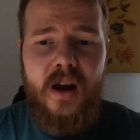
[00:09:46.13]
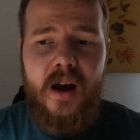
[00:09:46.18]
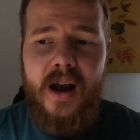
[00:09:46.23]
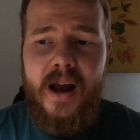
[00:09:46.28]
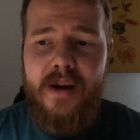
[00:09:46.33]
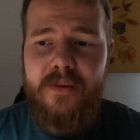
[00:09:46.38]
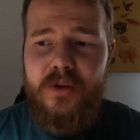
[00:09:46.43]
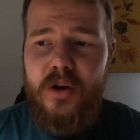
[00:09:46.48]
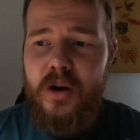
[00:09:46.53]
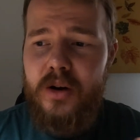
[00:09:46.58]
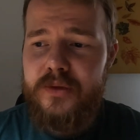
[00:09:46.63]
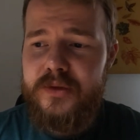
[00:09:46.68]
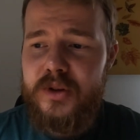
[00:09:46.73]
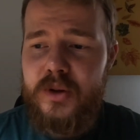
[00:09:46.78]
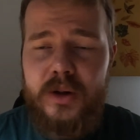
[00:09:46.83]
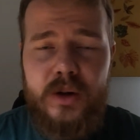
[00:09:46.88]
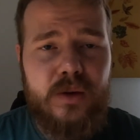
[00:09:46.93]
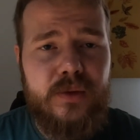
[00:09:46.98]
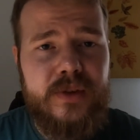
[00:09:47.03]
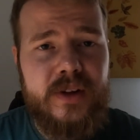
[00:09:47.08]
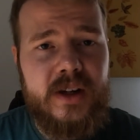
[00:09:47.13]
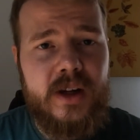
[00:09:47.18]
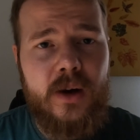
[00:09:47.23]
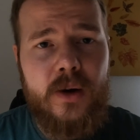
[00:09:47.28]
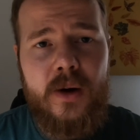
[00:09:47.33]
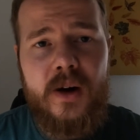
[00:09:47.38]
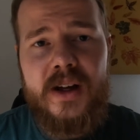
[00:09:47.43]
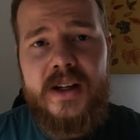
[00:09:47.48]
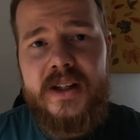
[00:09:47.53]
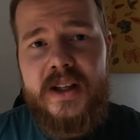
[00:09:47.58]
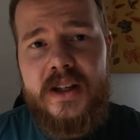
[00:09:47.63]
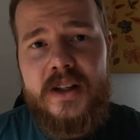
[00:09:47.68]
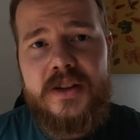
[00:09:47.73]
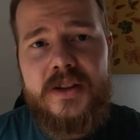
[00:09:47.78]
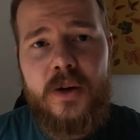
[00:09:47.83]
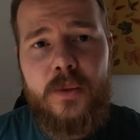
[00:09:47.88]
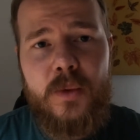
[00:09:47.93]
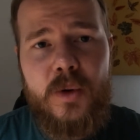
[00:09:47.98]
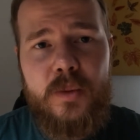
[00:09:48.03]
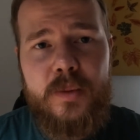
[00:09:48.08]
I have got a few little video
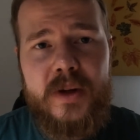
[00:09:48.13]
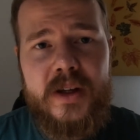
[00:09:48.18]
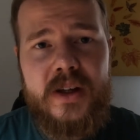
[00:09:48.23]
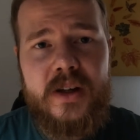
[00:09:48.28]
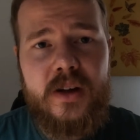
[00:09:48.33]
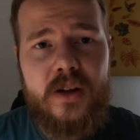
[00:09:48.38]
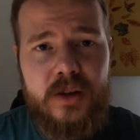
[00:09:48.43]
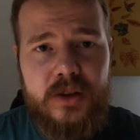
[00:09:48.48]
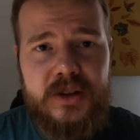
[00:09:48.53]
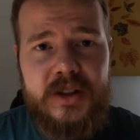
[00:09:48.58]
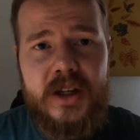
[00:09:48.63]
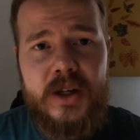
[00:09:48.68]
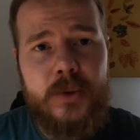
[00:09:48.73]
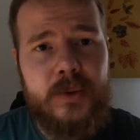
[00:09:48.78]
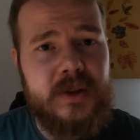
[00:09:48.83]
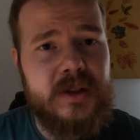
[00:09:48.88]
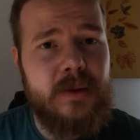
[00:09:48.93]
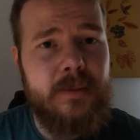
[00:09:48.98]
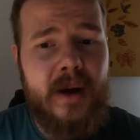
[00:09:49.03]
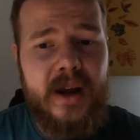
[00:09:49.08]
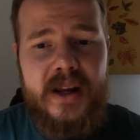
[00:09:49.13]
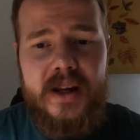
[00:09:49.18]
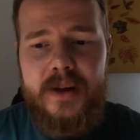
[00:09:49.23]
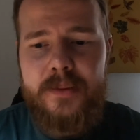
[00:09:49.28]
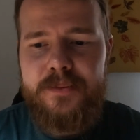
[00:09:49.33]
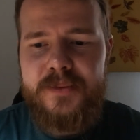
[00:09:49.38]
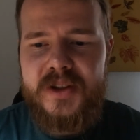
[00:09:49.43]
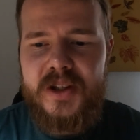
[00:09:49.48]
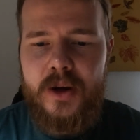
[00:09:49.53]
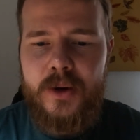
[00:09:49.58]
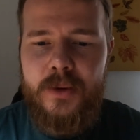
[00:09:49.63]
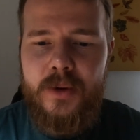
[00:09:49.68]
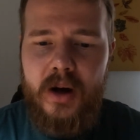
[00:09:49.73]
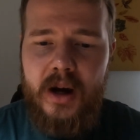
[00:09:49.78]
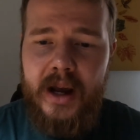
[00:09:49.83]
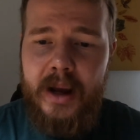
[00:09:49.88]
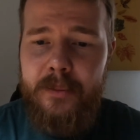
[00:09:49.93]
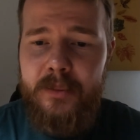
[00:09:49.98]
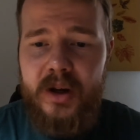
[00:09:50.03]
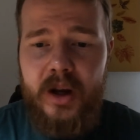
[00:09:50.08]
ideas I will be continuing to make. So
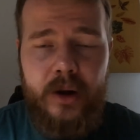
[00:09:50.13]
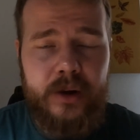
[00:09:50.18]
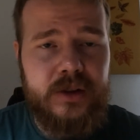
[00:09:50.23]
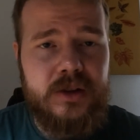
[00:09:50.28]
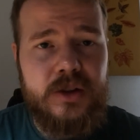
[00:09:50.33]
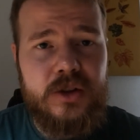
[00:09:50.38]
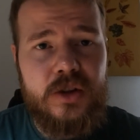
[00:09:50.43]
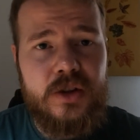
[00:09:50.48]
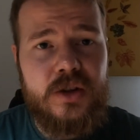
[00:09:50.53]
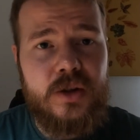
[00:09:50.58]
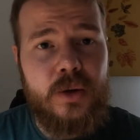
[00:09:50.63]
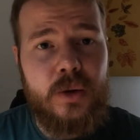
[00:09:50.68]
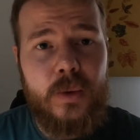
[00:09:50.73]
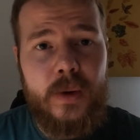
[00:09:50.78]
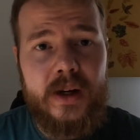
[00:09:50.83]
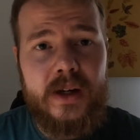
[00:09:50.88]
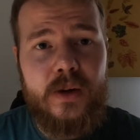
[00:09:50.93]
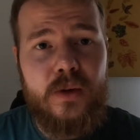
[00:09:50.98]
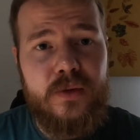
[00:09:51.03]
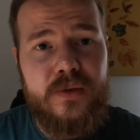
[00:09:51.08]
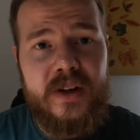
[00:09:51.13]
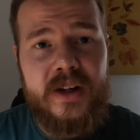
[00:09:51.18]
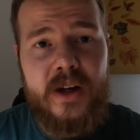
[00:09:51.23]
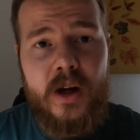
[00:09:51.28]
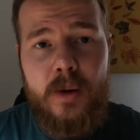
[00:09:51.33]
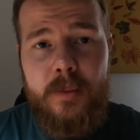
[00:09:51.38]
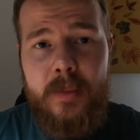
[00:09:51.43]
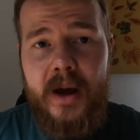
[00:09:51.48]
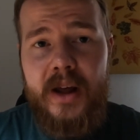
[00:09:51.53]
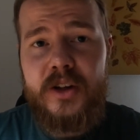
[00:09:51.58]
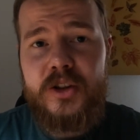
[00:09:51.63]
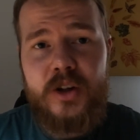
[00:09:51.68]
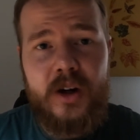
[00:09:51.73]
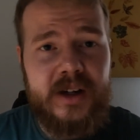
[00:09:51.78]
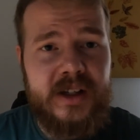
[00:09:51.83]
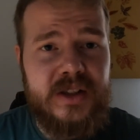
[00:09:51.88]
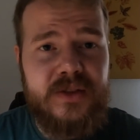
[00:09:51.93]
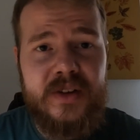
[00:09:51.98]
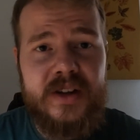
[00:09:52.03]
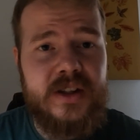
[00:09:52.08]
I am going to just do a quick little video about a
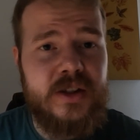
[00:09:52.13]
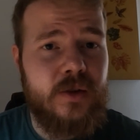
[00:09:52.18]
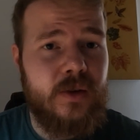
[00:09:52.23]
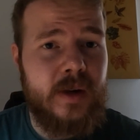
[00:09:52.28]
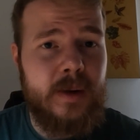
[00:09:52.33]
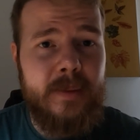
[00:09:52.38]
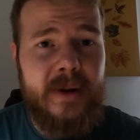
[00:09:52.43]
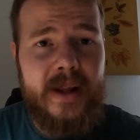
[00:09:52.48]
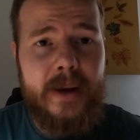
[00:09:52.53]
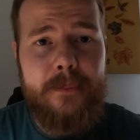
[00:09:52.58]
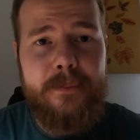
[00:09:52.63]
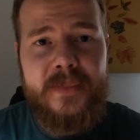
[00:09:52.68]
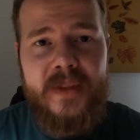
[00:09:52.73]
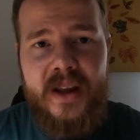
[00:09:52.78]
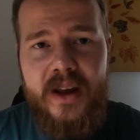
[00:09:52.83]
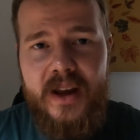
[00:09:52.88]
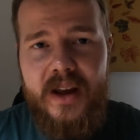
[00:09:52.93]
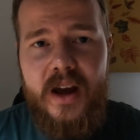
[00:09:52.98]
Chinese visa in a minute.